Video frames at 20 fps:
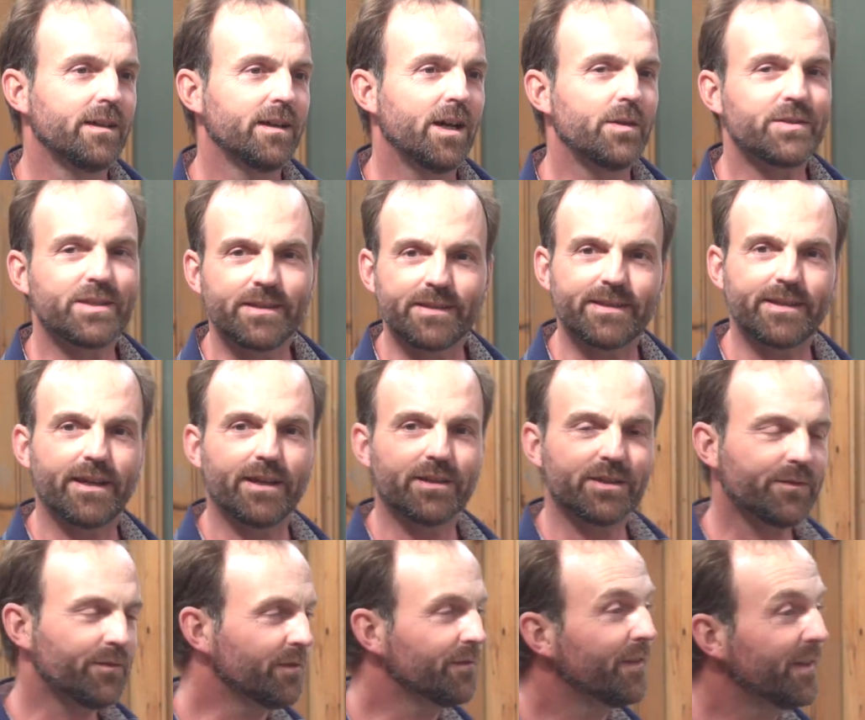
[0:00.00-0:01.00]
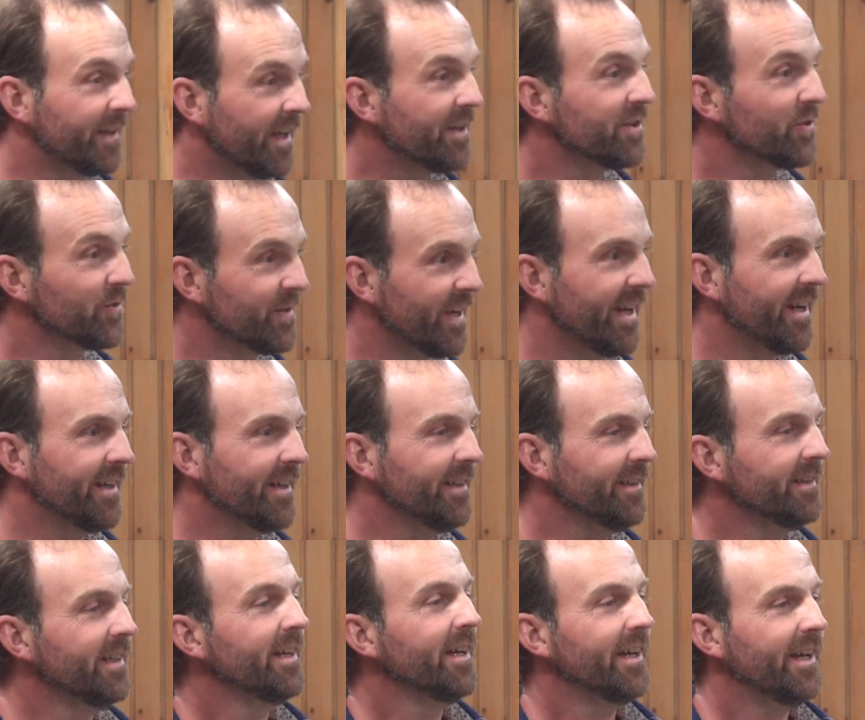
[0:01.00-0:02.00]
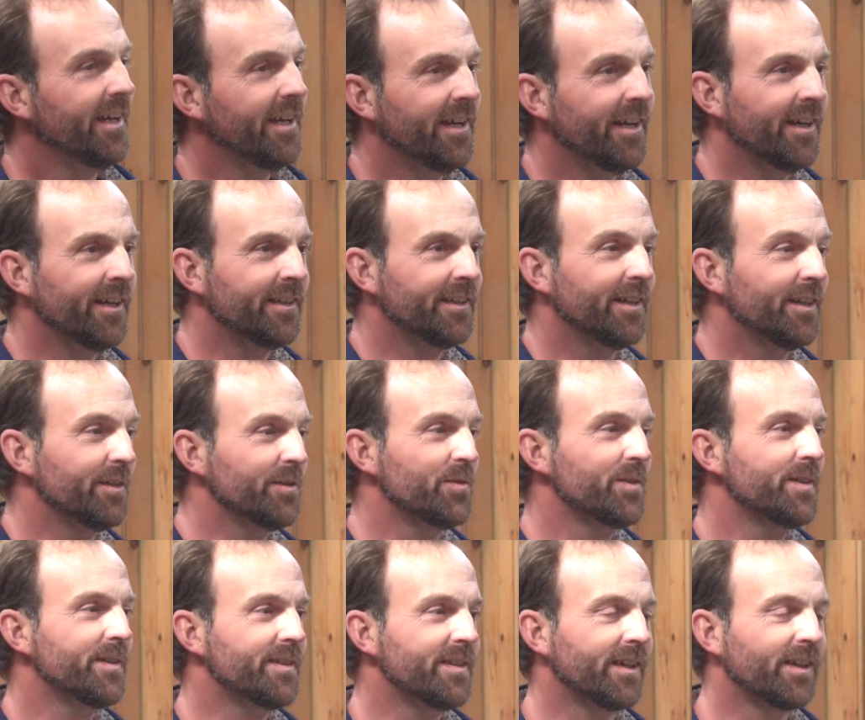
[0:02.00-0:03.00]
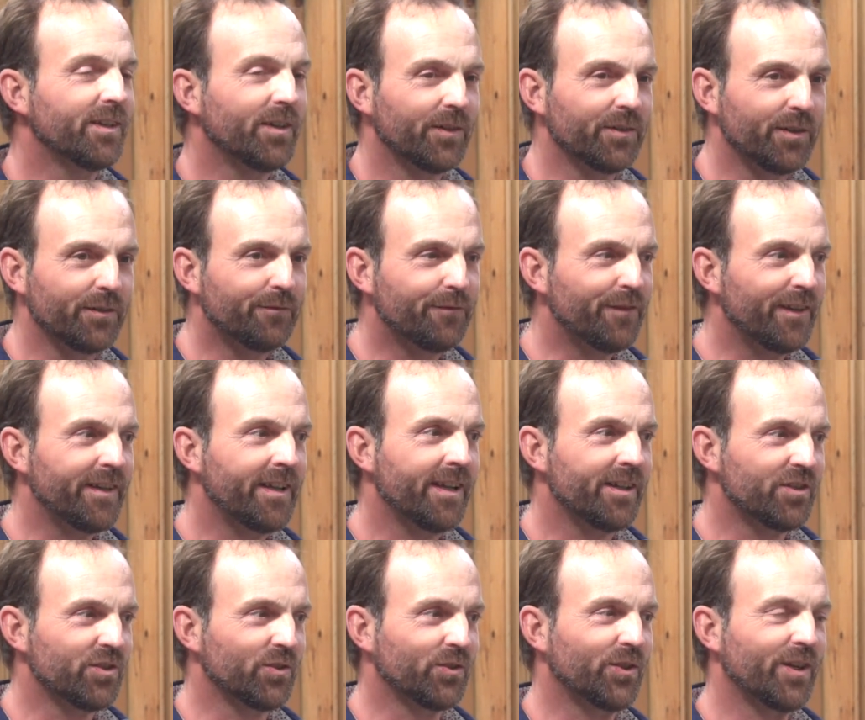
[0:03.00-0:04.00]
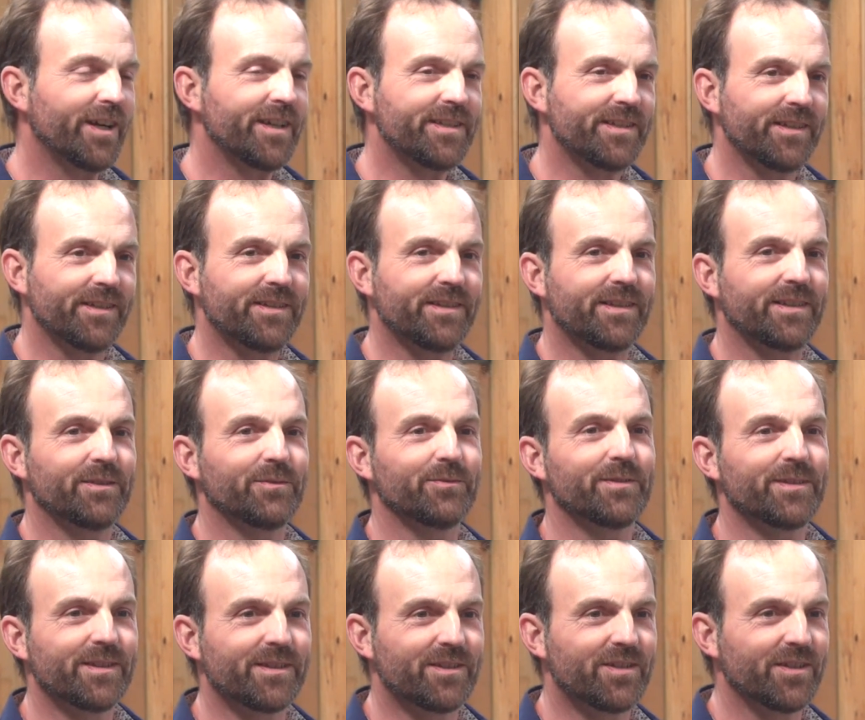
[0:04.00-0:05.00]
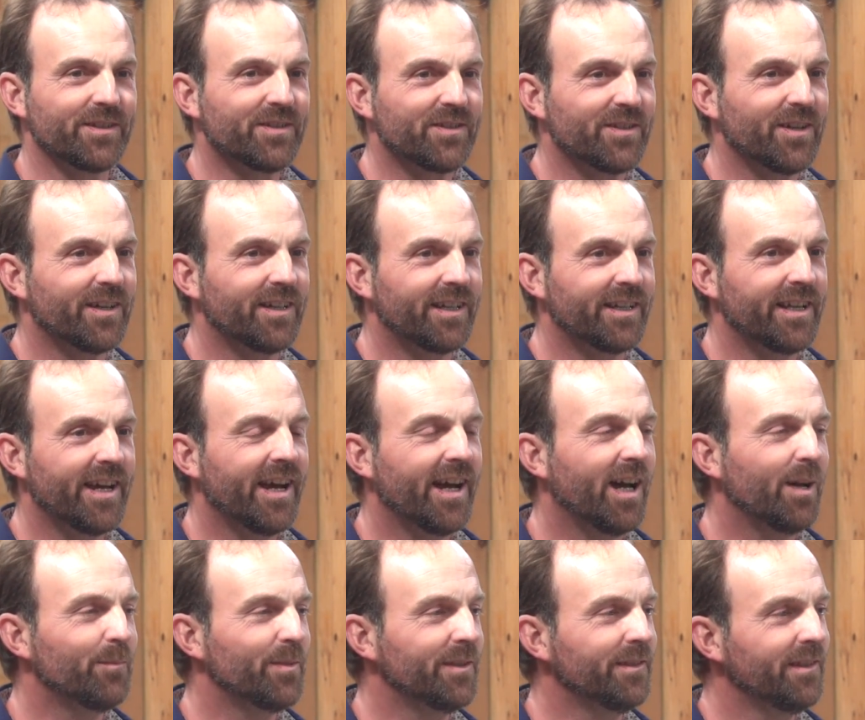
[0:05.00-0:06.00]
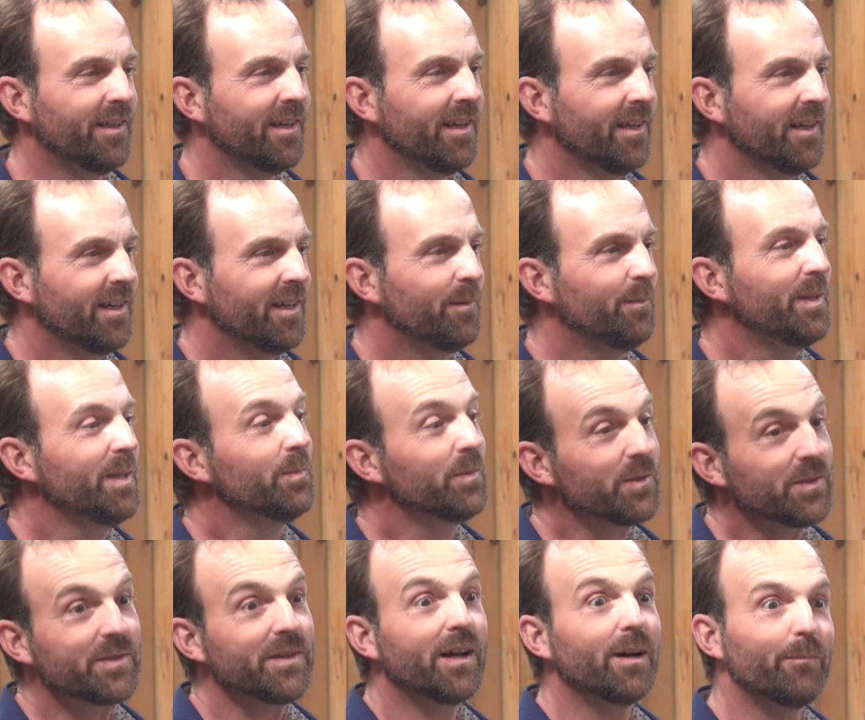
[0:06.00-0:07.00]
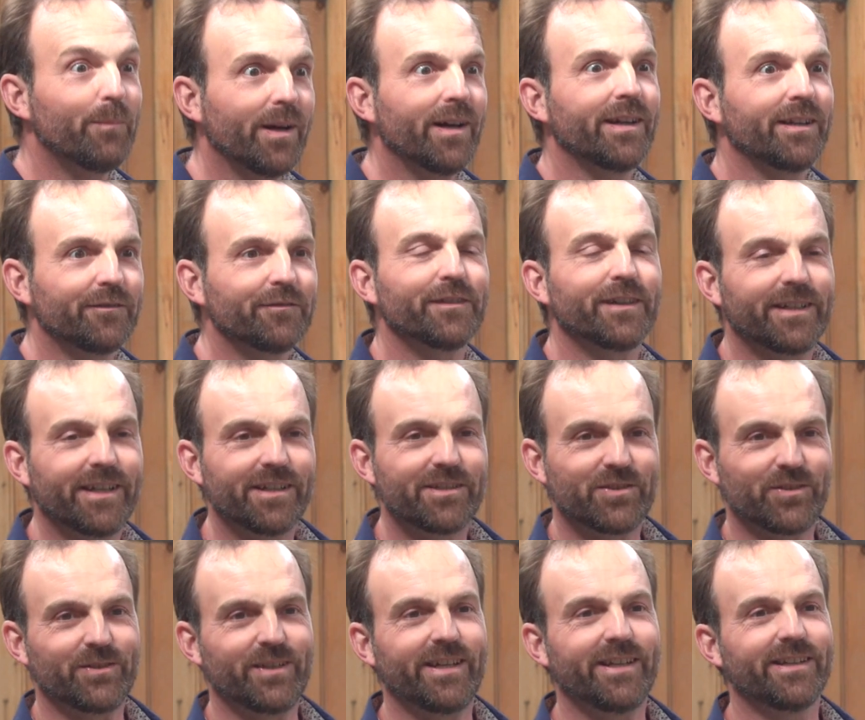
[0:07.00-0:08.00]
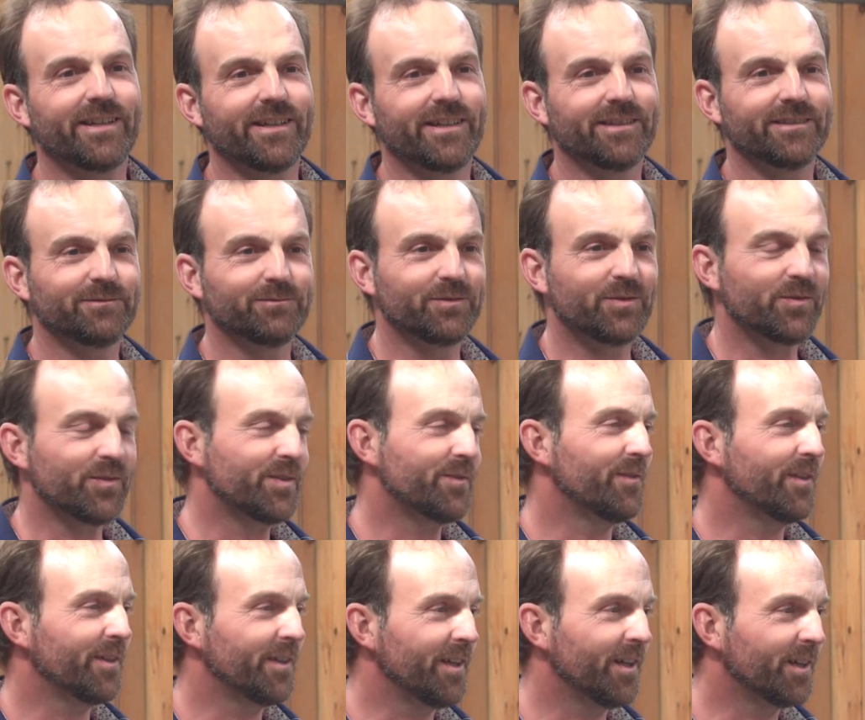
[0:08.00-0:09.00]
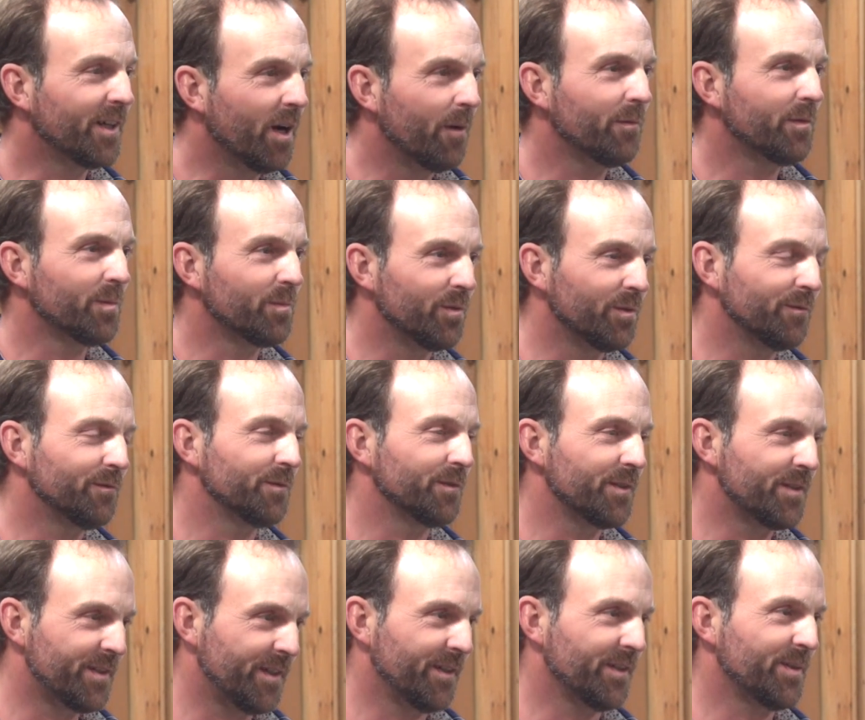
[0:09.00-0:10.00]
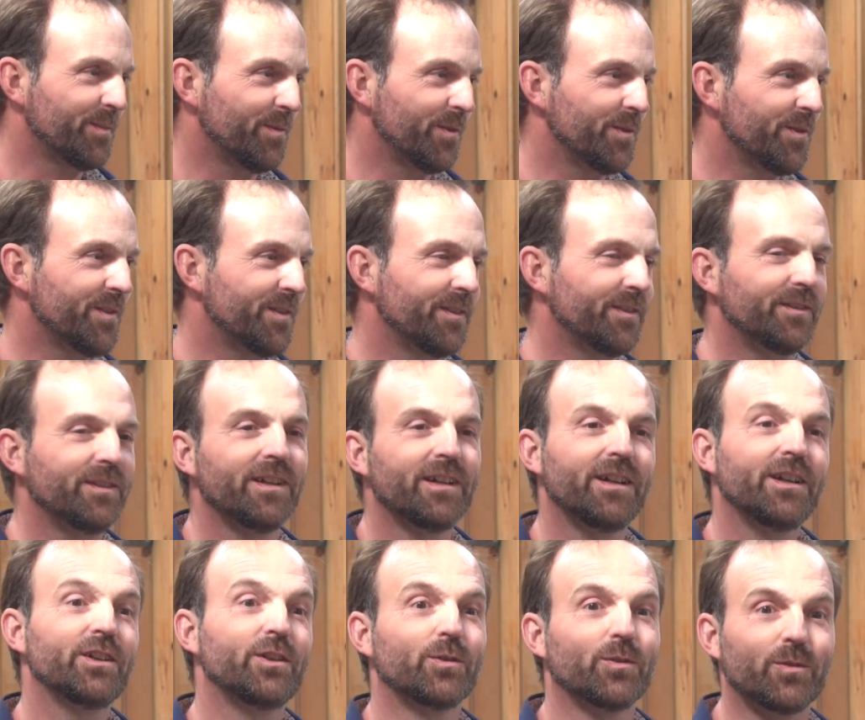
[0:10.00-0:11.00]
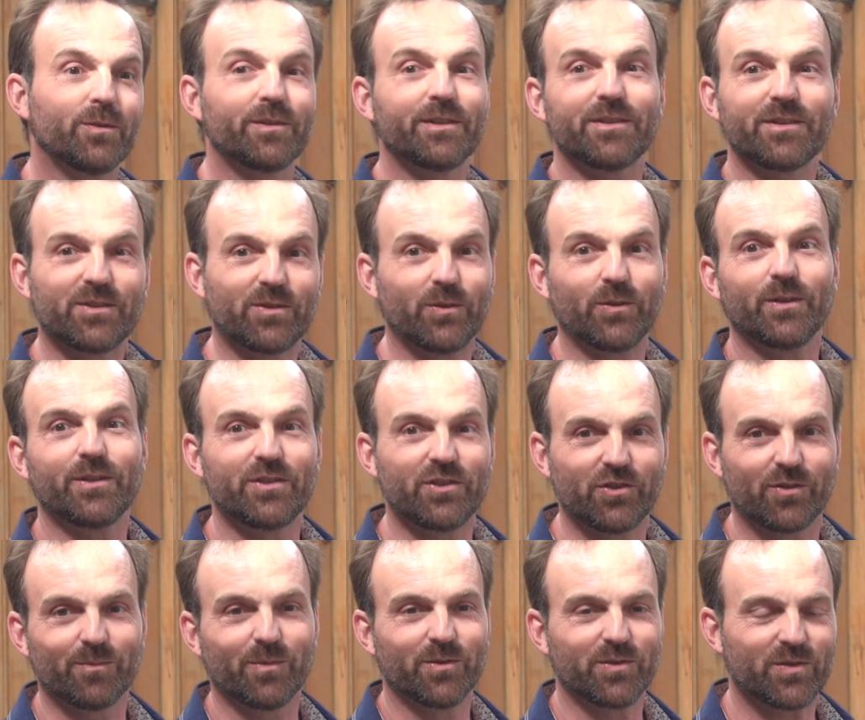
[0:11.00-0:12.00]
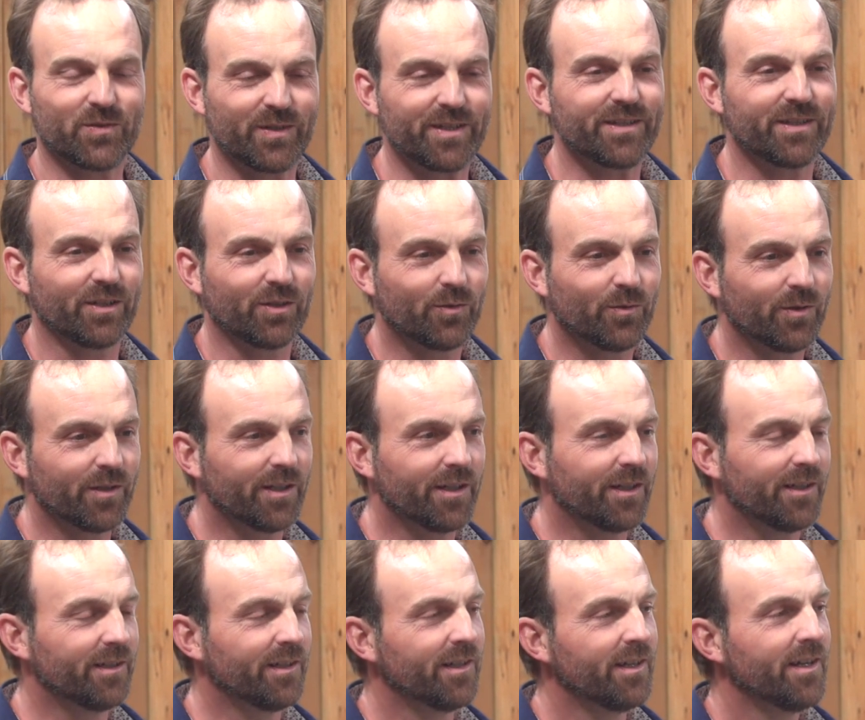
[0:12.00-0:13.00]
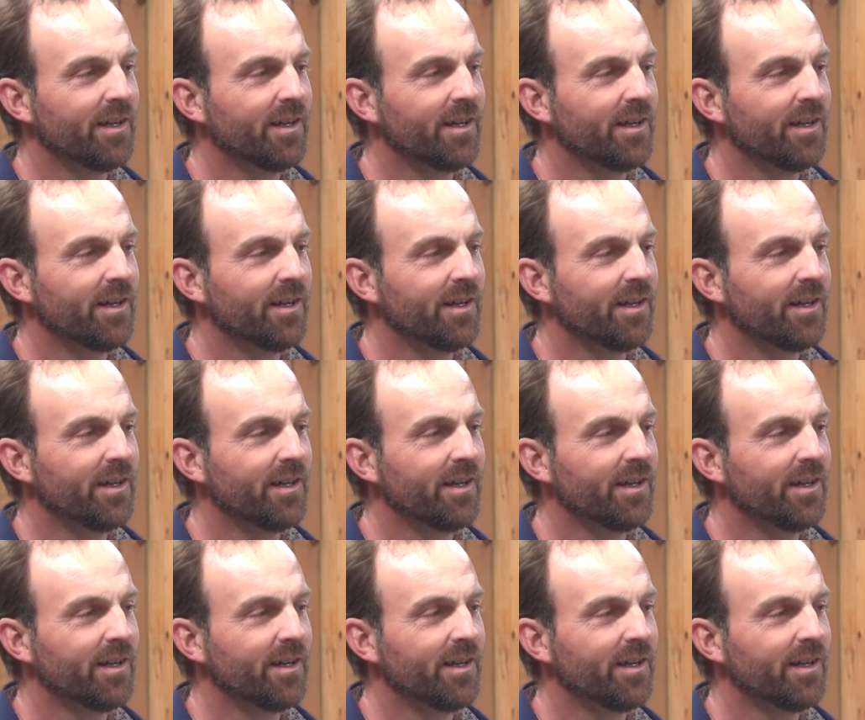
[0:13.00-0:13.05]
I was in sales for financial data, and there was this thing called the financial crisis that was just starting to happen, and people stopped buying financial data, which was very uncomfortable for a salesperson. You're only as good as your most recent quarter.